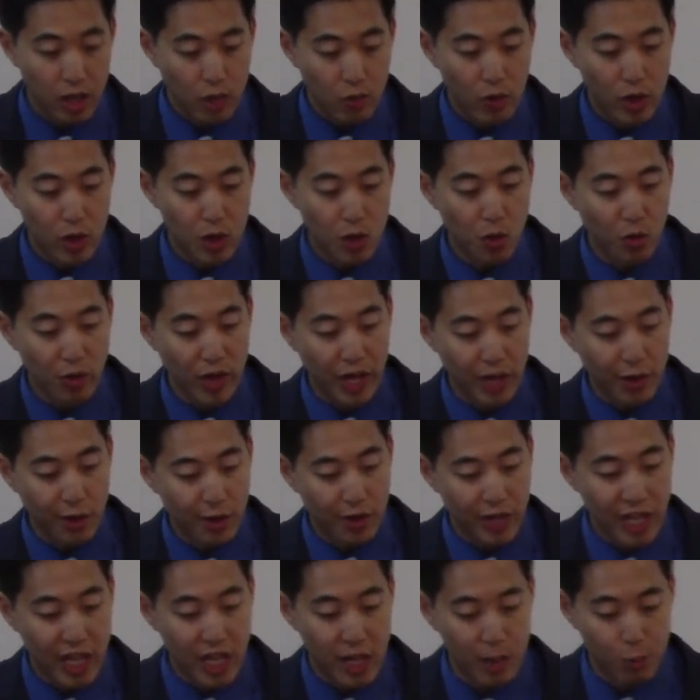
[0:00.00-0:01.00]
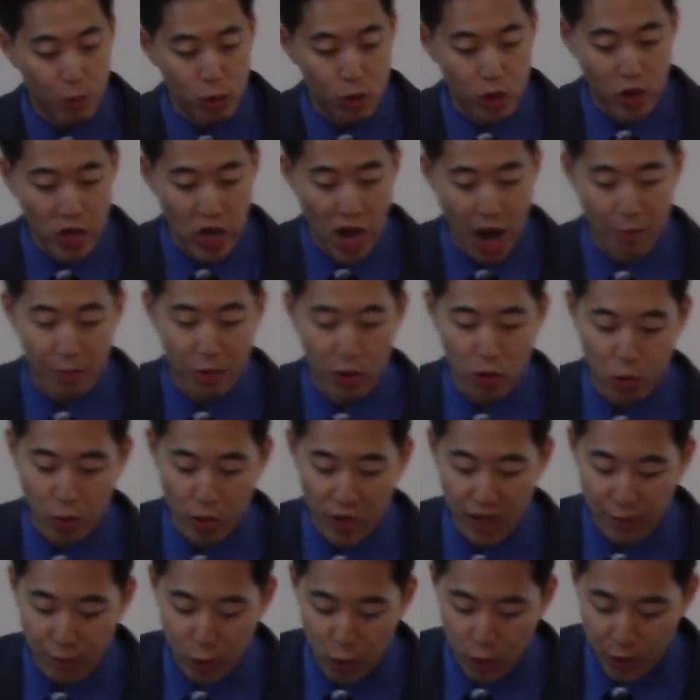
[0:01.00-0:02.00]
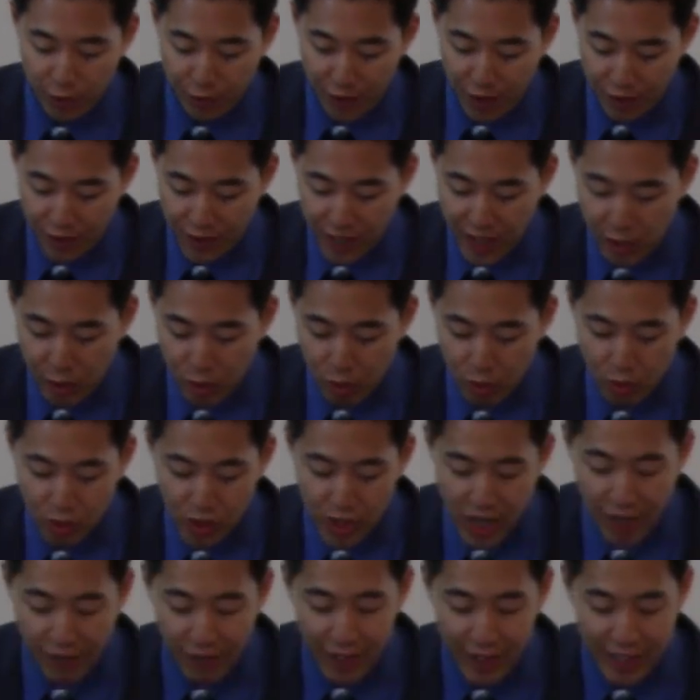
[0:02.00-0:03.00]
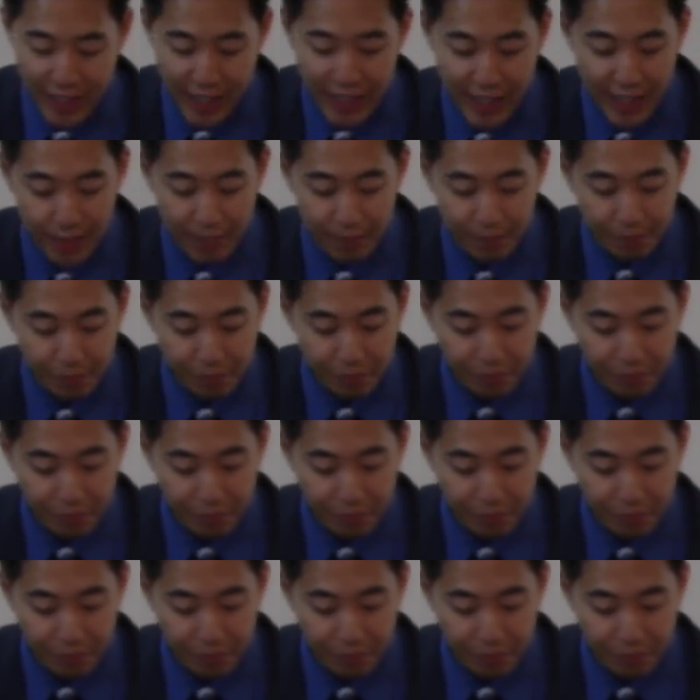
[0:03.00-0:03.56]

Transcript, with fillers: when you read Hebrews chapter 3, verse 15 through 17,